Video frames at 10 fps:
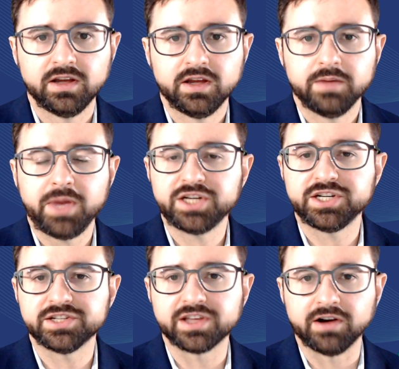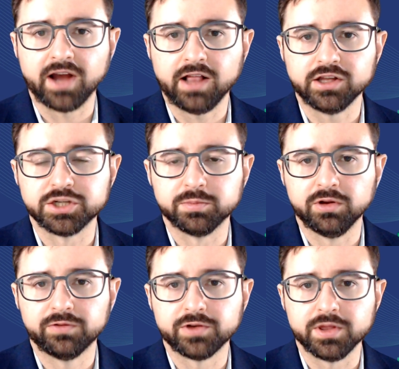patients that are eligible
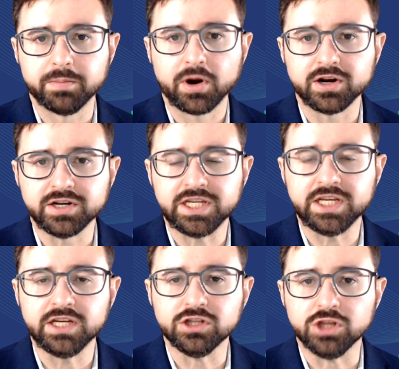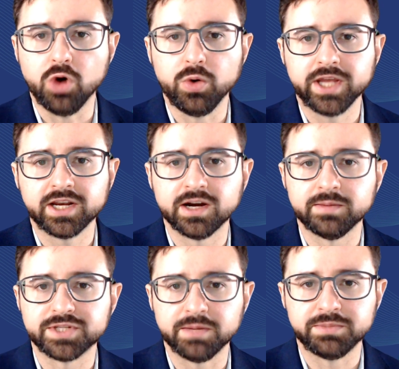for the Part D low income
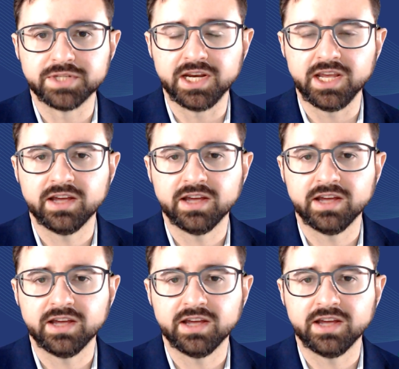subsidy,